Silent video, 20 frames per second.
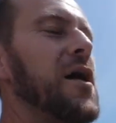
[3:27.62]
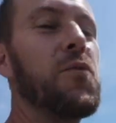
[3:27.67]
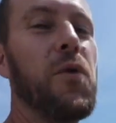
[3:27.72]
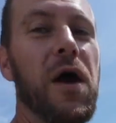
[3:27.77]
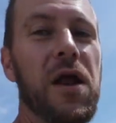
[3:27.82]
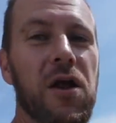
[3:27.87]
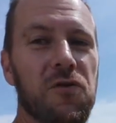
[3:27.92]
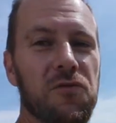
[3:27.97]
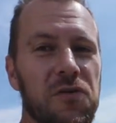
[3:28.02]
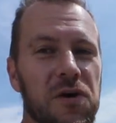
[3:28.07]
And
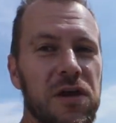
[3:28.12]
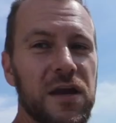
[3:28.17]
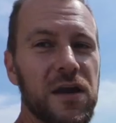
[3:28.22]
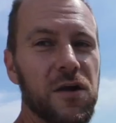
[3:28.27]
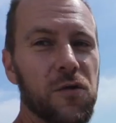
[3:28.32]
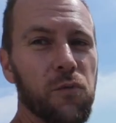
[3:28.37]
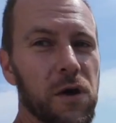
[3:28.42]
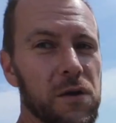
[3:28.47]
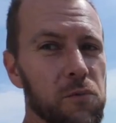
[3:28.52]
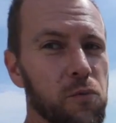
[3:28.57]
right over
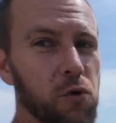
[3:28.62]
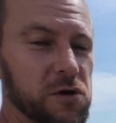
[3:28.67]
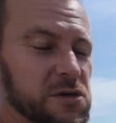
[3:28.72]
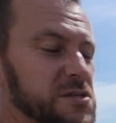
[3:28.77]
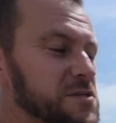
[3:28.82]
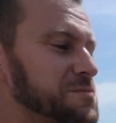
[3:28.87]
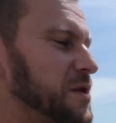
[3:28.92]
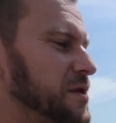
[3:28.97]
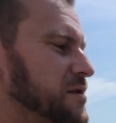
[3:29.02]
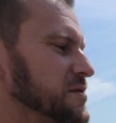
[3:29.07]
here, one more
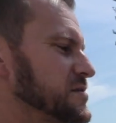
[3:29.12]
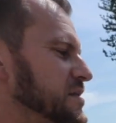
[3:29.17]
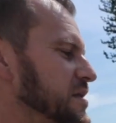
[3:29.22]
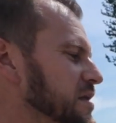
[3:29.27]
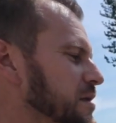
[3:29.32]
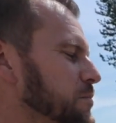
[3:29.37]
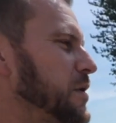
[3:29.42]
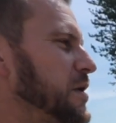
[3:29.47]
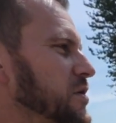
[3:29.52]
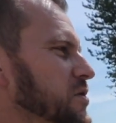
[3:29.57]

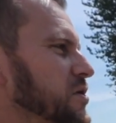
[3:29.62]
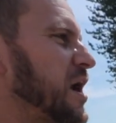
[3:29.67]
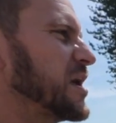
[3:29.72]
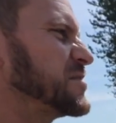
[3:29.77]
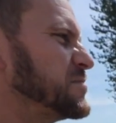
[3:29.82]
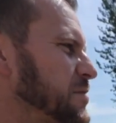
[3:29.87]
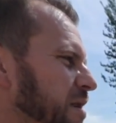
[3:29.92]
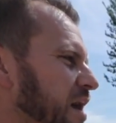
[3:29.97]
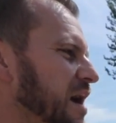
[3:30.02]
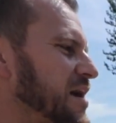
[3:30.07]
sneak peek. You guys
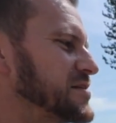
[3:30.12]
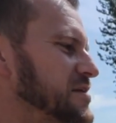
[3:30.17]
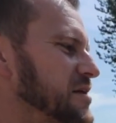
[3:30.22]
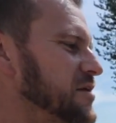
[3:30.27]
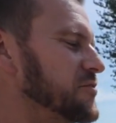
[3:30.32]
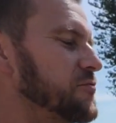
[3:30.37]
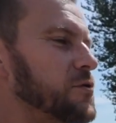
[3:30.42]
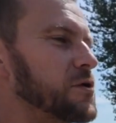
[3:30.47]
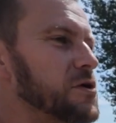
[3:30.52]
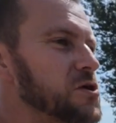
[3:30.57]
have been
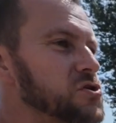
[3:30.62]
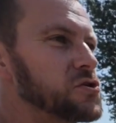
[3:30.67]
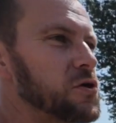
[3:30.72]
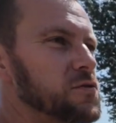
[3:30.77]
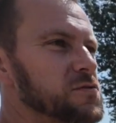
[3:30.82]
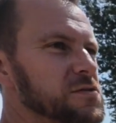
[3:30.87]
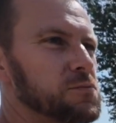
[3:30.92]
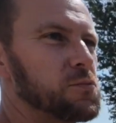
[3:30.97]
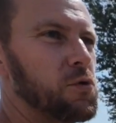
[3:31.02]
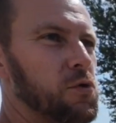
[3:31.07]
asking if we're gonna
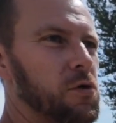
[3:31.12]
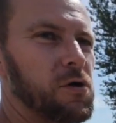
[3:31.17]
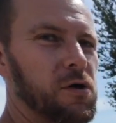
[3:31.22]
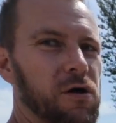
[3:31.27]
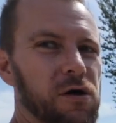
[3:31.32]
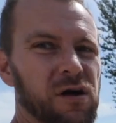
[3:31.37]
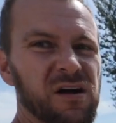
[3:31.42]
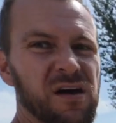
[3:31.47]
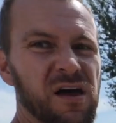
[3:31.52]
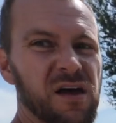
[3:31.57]
show some
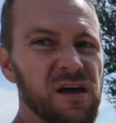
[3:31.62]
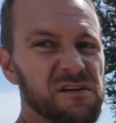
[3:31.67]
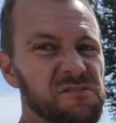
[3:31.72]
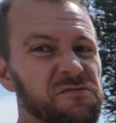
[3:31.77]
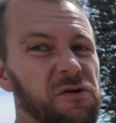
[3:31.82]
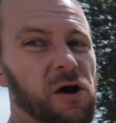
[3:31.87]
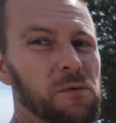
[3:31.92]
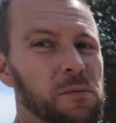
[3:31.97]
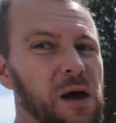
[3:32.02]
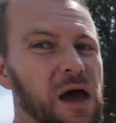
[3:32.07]
more
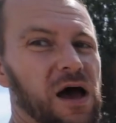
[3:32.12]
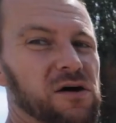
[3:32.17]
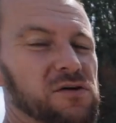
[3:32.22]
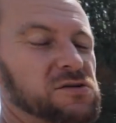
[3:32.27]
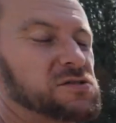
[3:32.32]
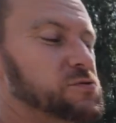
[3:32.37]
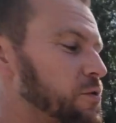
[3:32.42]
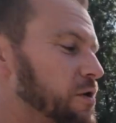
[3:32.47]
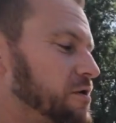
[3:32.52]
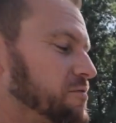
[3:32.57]

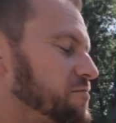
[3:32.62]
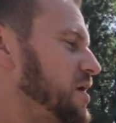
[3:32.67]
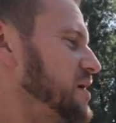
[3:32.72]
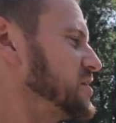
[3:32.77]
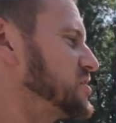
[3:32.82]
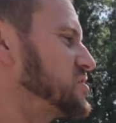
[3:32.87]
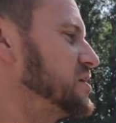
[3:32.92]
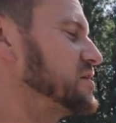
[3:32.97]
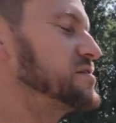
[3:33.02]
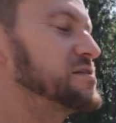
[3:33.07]
farmhouse
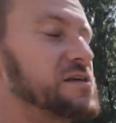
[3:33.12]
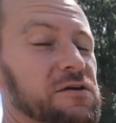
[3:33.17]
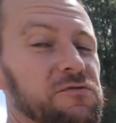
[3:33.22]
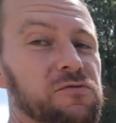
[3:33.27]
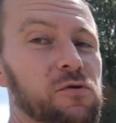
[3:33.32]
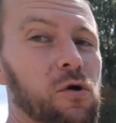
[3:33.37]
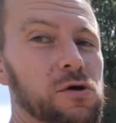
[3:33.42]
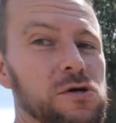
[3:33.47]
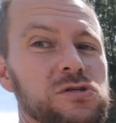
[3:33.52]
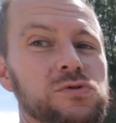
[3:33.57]
renovations, and of
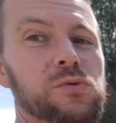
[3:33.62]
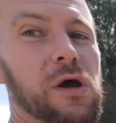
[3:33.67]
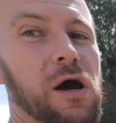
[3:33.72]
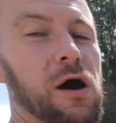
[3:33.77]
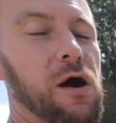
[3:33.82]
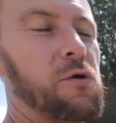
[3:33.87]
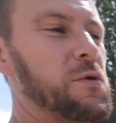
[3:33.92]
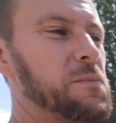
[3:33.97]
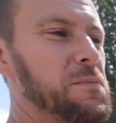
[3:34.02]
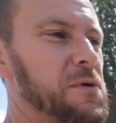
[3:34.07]
course we
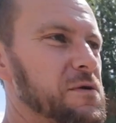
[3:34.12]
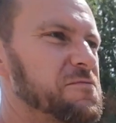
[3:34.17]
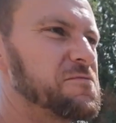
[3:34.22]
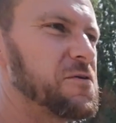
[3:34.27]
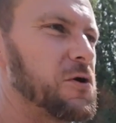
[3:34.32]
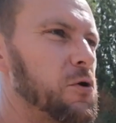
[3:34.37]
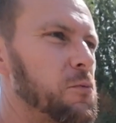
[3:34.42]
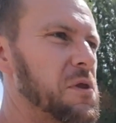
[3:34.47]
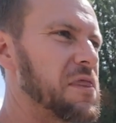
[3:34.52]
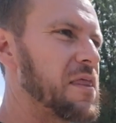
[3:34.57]
are. We've been
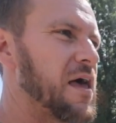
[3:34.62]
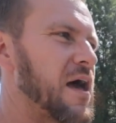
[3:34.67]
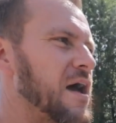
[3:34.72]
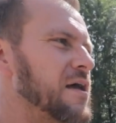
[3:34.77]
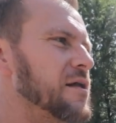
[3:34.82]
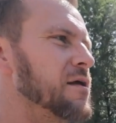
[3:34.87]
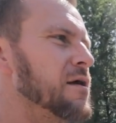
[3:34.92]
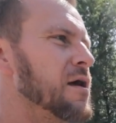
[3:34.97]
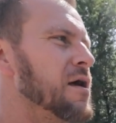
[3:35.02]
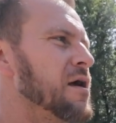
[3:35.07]
filming
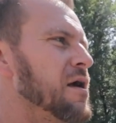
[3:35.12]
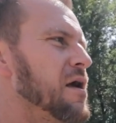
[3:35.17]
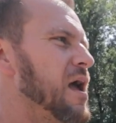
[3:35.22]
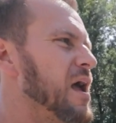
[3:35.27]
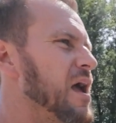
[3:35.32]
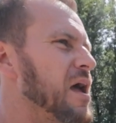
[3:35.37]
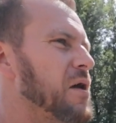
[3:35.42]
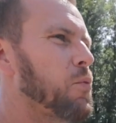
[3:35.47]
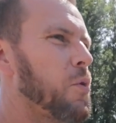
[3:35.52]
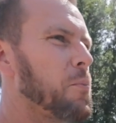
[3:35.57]
that,
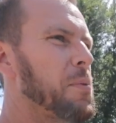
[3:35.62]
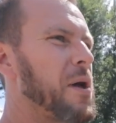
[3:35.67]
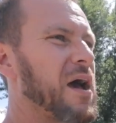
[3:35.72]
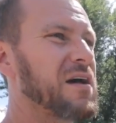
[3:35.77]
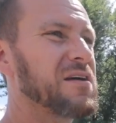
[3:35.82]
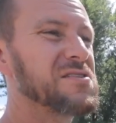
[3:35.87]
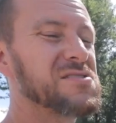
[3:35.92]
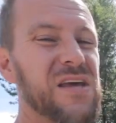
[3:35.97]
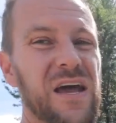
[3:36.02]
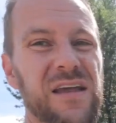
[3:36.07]
and we'll
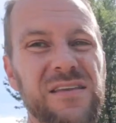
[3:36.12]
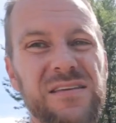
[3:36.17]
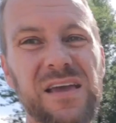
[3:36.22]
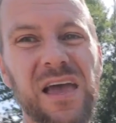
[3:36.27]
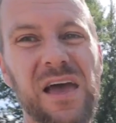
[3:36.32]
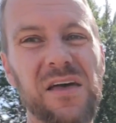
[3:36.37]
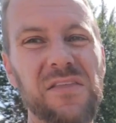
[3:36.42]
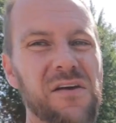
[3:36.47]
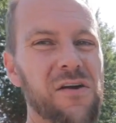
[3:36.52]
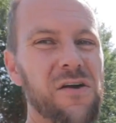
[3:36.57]
package that
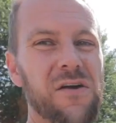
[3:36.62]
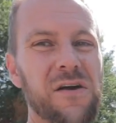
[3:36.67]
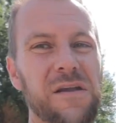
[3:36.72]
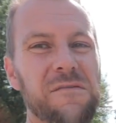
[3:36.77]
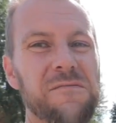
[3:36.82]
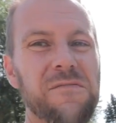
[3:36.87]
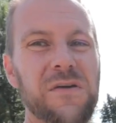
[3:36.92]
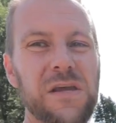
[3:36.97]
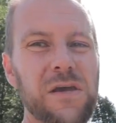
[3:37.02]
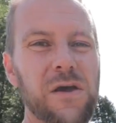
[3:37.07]
together in
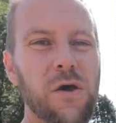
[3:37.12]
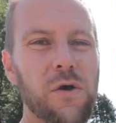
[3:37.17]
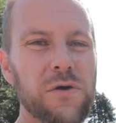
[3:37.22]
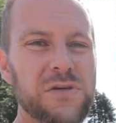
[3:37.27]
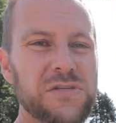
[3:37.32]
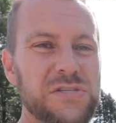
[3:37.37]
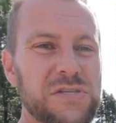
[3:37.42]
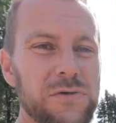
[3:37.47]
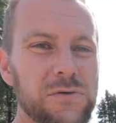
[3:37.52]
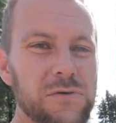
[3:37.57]
a video or
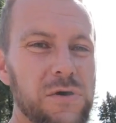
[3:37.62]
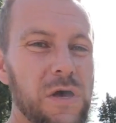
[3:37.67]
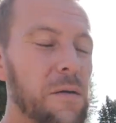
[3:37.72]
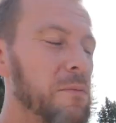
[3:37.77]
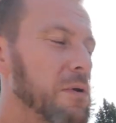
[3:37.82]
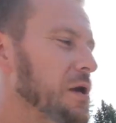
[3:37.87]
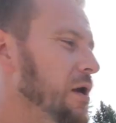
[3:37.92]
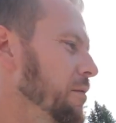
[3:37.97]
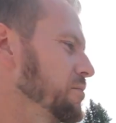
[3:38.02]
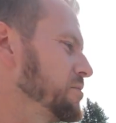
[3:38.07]
two
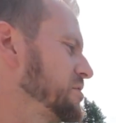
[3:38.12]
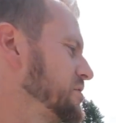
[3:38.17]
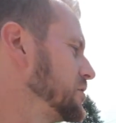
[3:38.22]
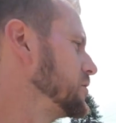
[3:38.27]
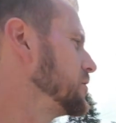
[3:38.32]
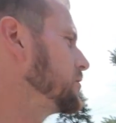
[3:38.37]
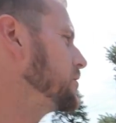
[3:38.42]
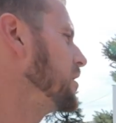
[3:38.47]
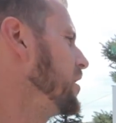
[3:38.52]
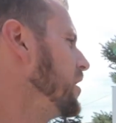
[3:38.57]
coming up
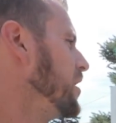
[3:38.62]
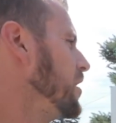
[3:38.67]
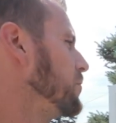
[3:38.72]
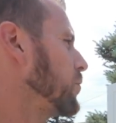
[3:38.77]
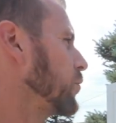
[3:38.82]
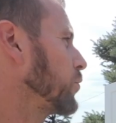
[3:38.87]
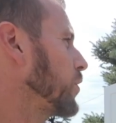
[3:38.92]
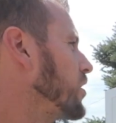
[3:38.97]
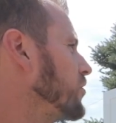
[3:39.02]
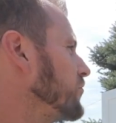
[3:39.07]
soon.
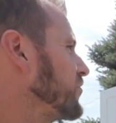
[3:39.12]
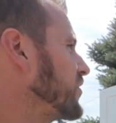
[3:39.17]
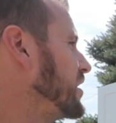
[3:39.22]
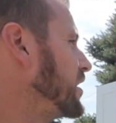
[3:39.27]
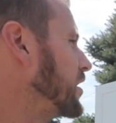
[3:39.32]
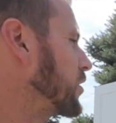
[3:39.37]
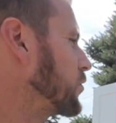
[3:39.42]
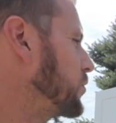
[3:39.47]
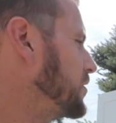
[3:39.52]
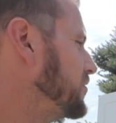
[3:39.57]
But right over
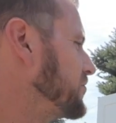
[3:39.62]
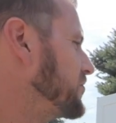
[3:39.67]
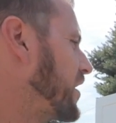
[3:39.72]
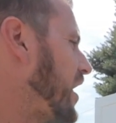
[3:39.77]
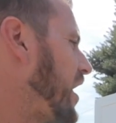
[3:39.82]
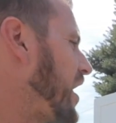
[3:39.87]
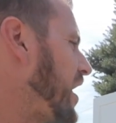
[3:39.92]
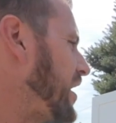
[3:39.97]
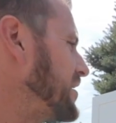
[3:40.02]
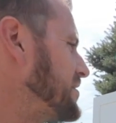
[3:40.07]
here, we've
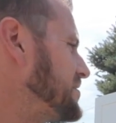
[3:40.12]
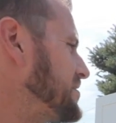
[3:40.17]
got